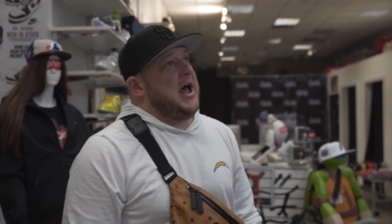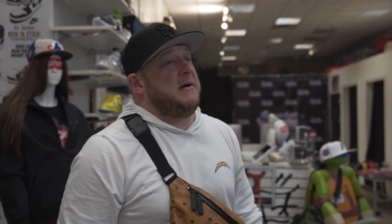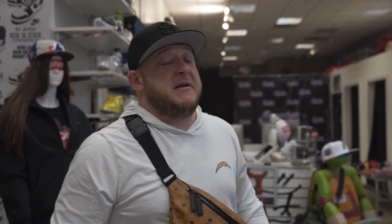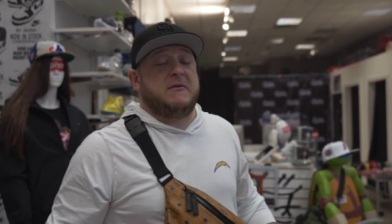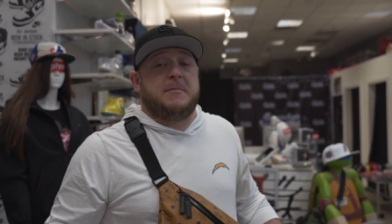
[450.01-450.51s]

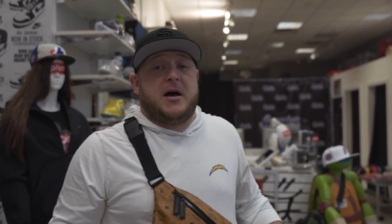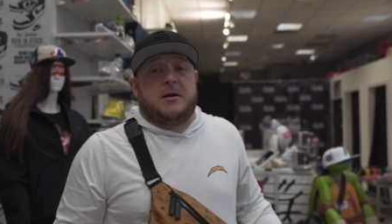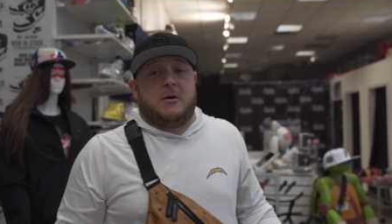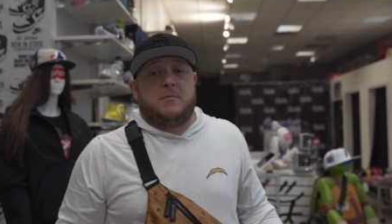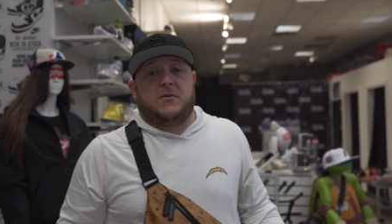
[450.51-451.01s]
i've never
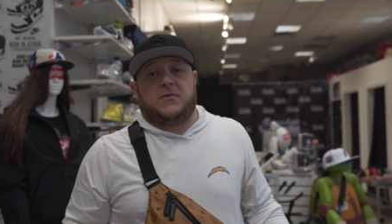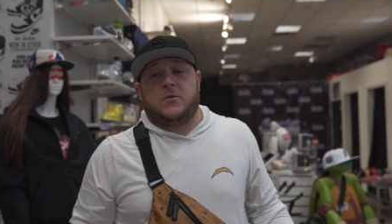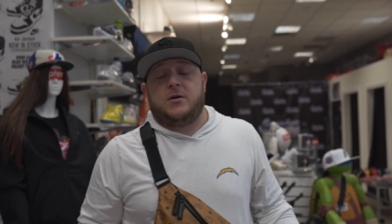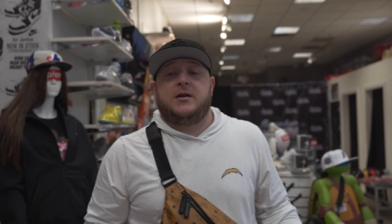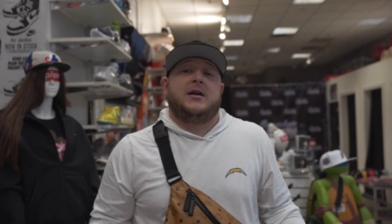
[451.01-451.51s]
bought art
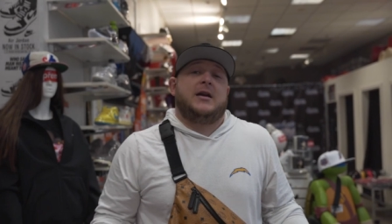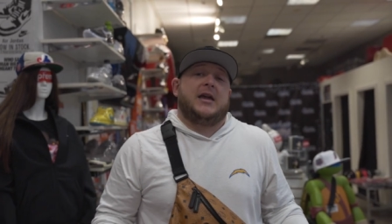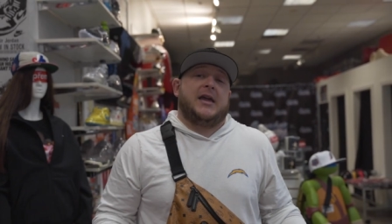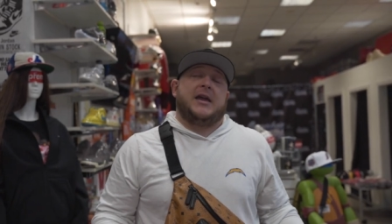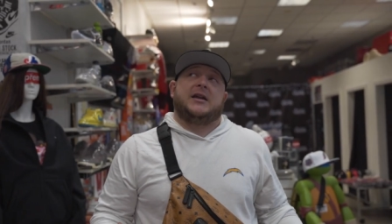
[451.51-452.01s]
before
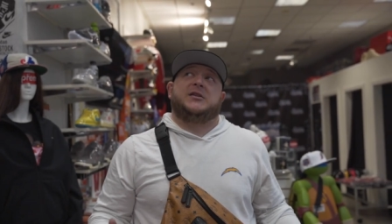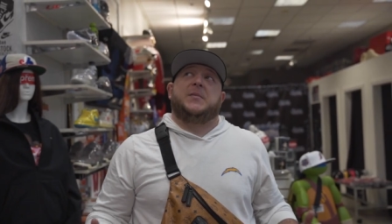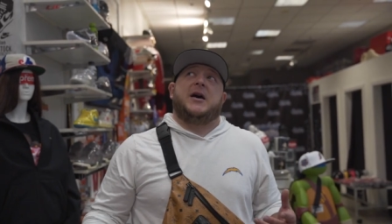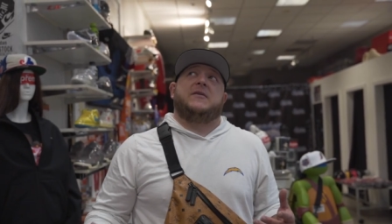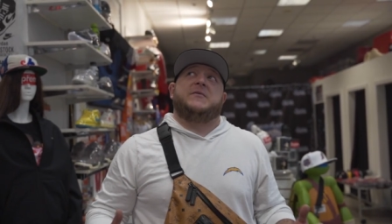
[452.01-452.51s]
and to
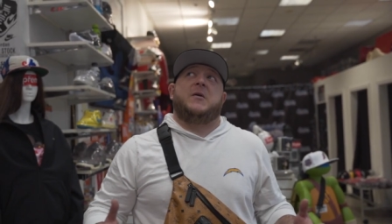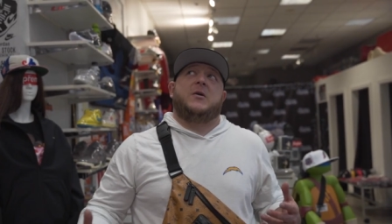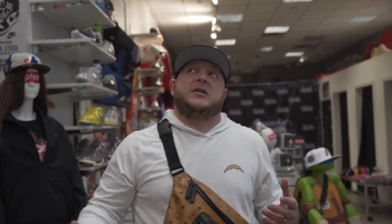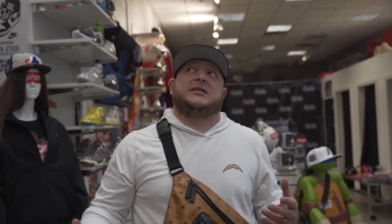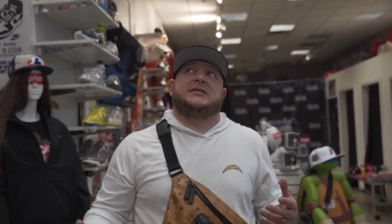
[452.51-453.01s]
buy it from an
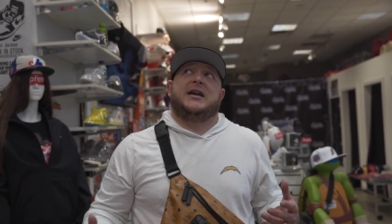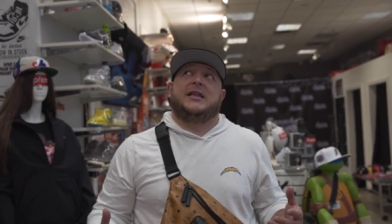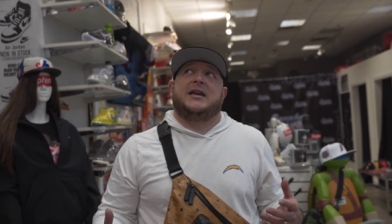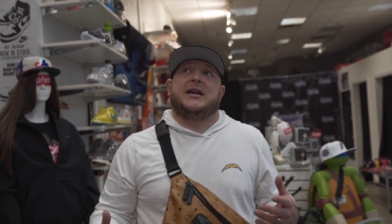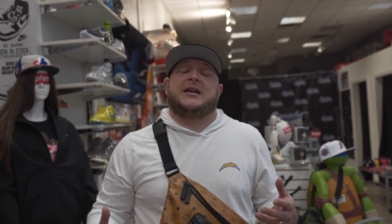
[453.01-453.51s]
artist
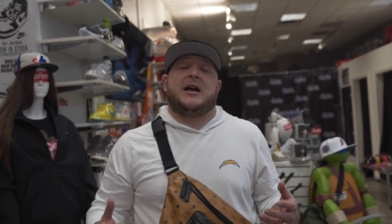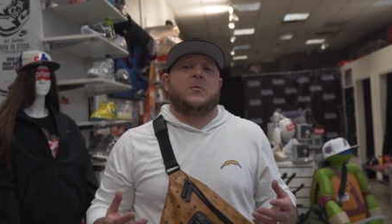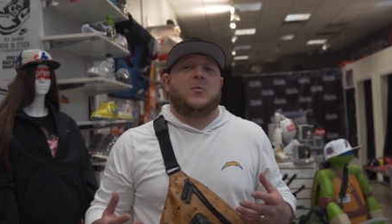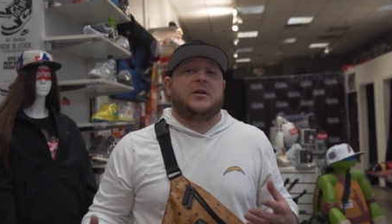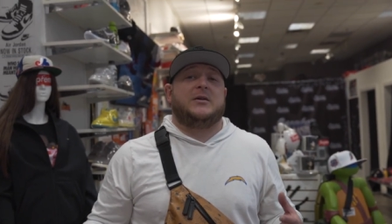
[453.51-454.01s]
that like I
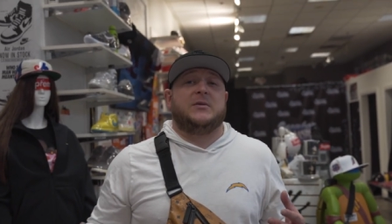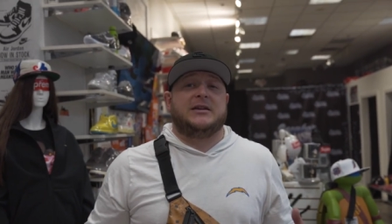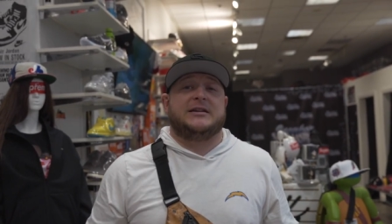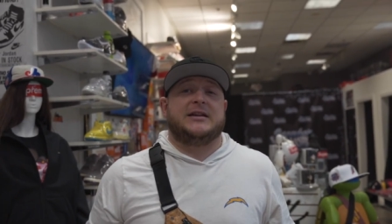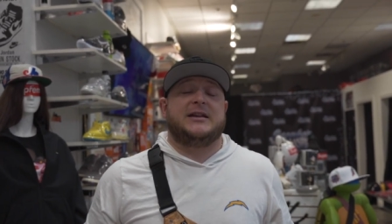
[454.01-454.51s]
really,
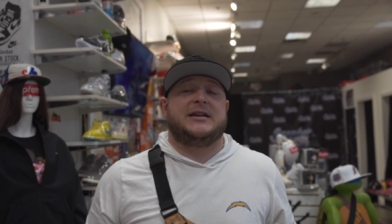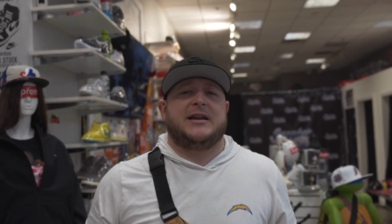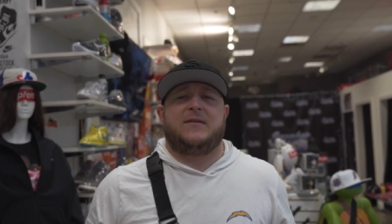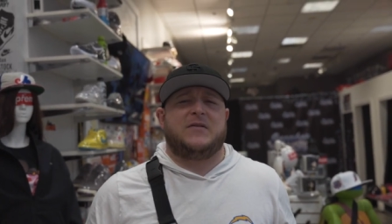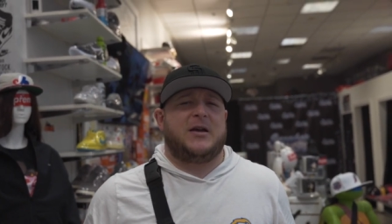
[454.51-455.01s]
really dig and
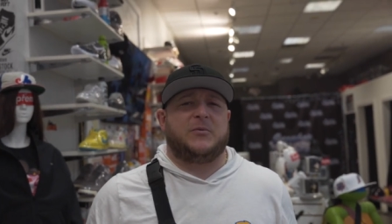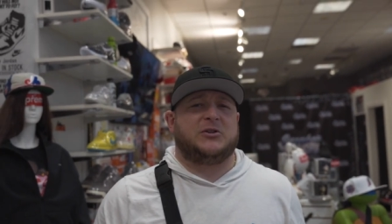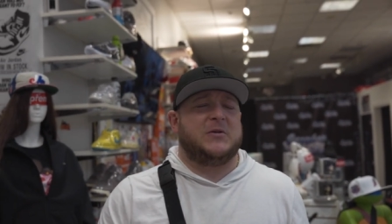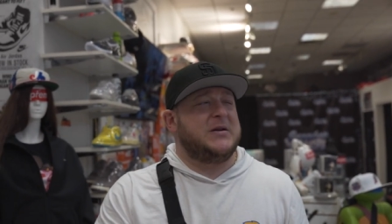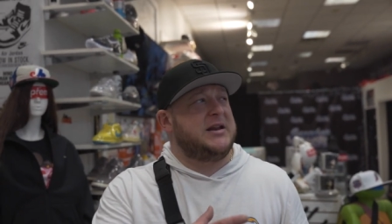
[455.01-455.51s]
have the
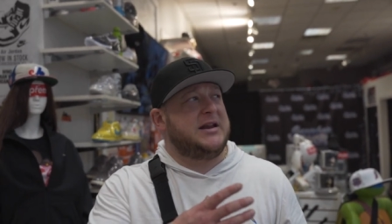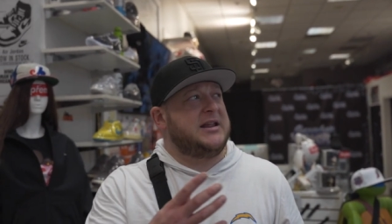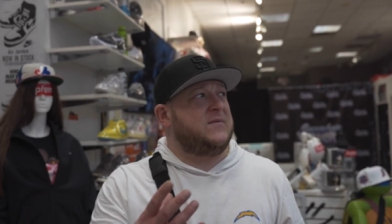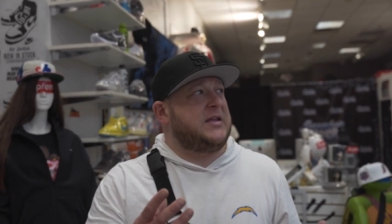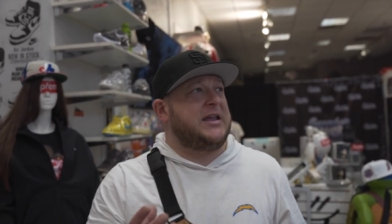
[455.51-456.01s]
opportunity to
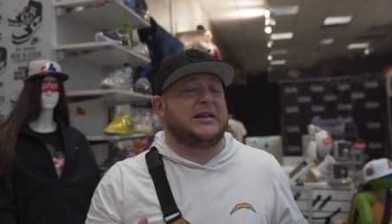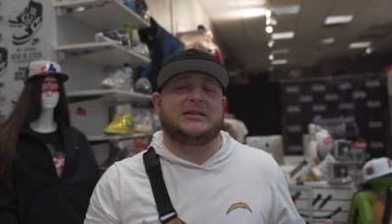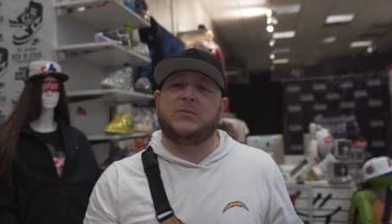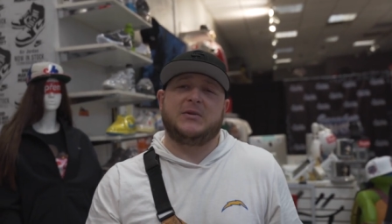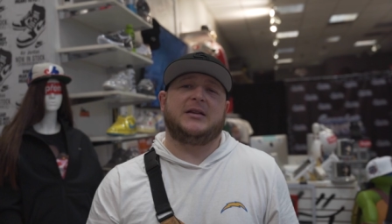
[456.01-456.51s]
even get
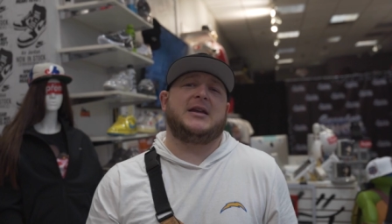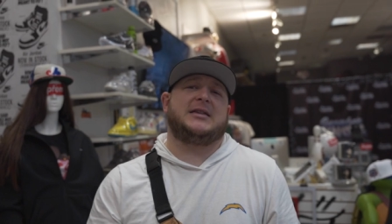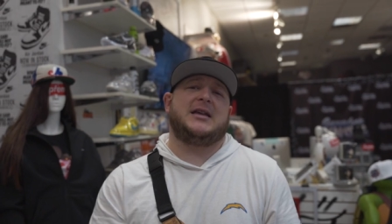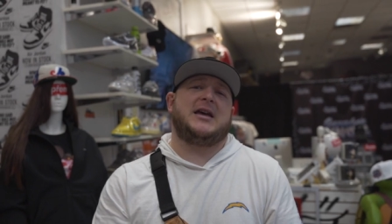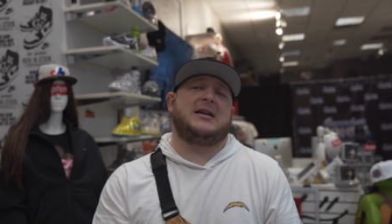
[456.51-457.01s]
something
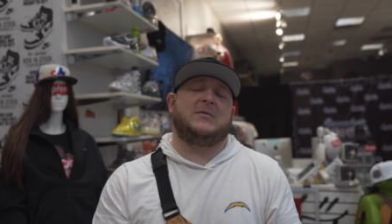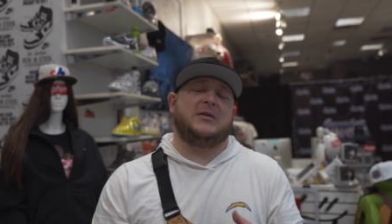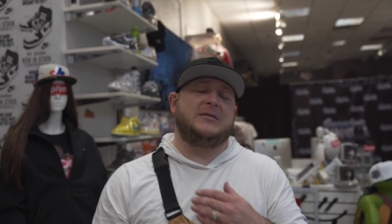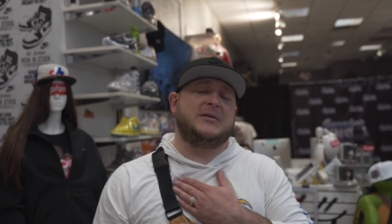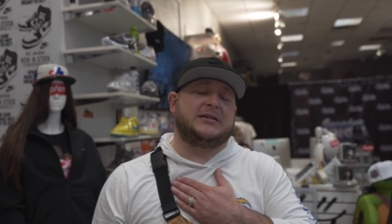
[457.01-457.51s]
like that
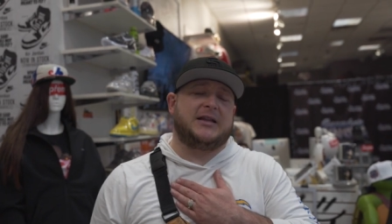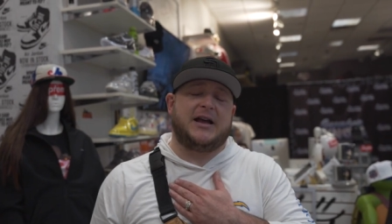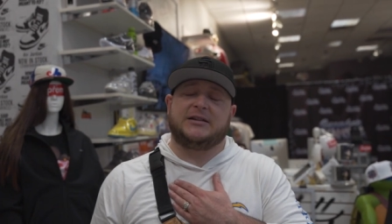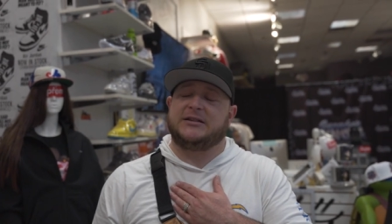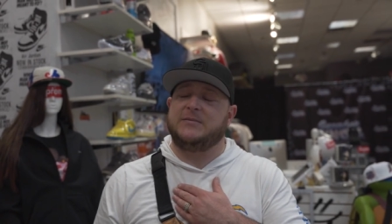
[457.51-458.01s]
really means a
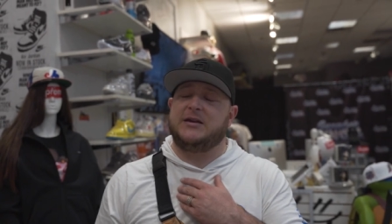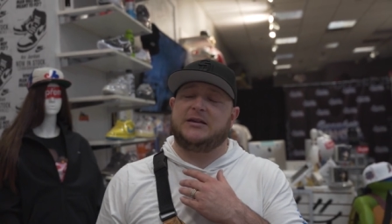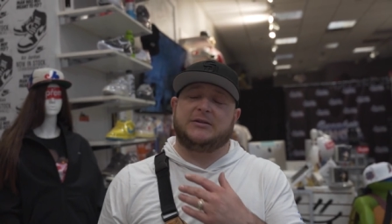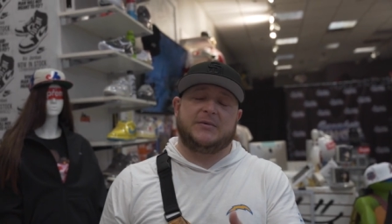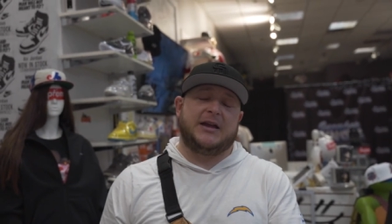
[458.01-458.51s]
lot to me.
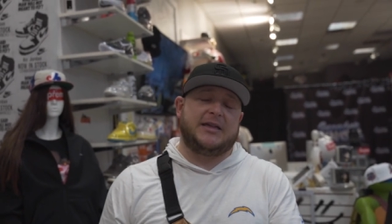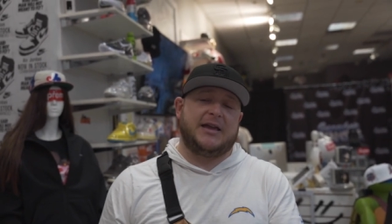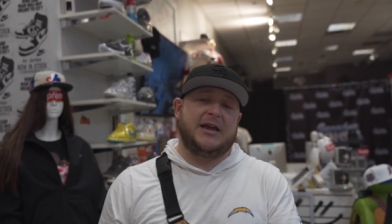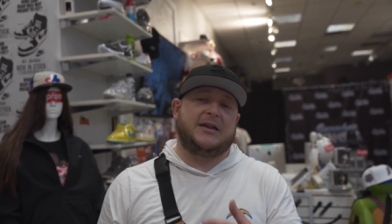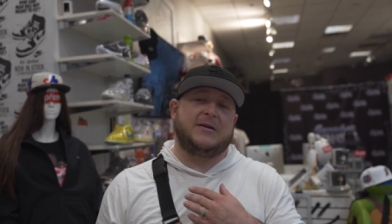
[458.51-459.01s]
So again,
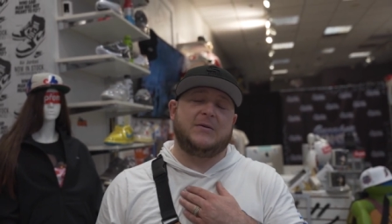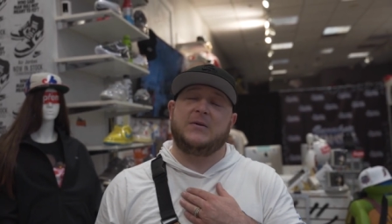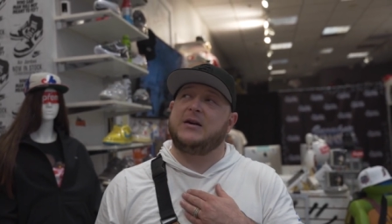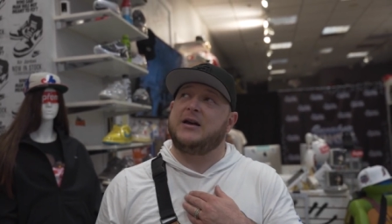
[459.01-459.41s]
thank you.